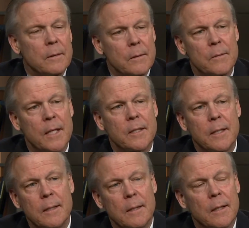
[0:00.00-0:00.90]
that
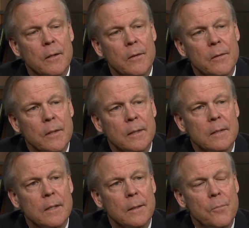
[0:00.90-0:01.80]
the uh,
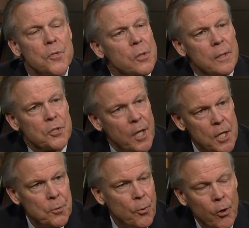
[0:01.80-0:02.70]
that the musical
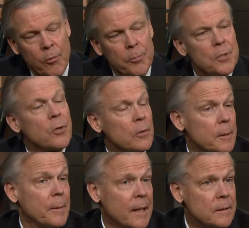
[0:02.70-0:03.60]
education program will be totally
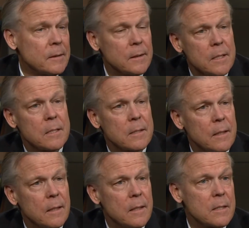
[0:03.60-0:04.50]
abandoned. It's
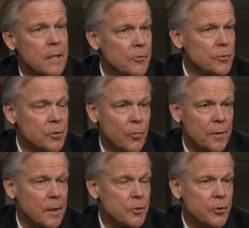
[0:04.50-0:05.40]
it is central to
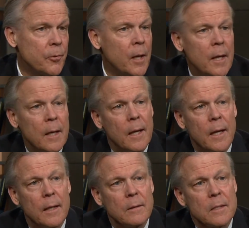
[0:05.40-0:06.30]
what they do,
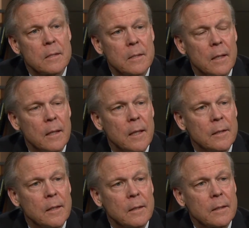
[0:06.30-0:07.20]
and it's uh, I
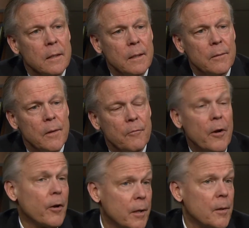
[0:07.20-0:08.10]
think uh, a
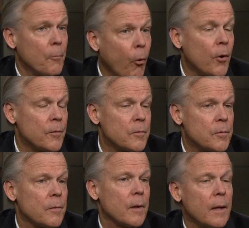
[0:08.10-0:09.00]
very
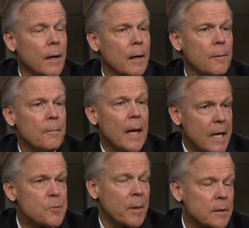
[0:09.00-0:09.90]
important um,
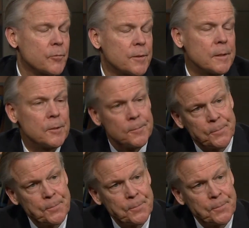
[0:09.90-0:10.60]
aspect of what they do.